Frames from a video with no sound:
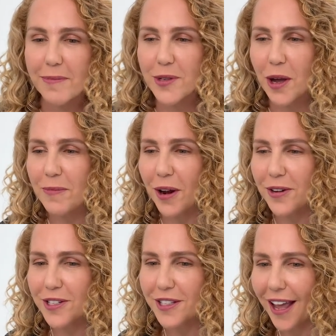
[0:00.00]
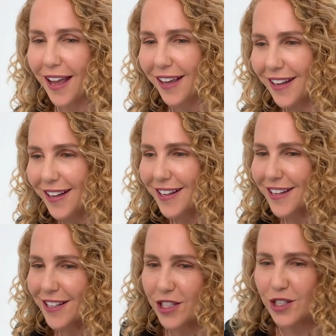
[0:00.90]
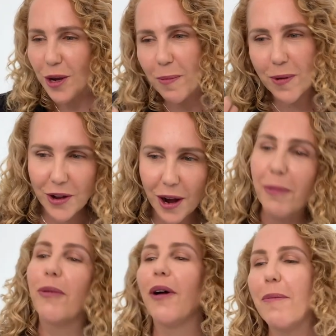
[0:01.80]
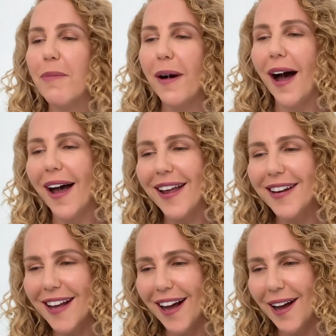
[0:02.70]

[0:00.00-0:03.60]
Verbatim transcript: So I'm not just like scooping you up right behind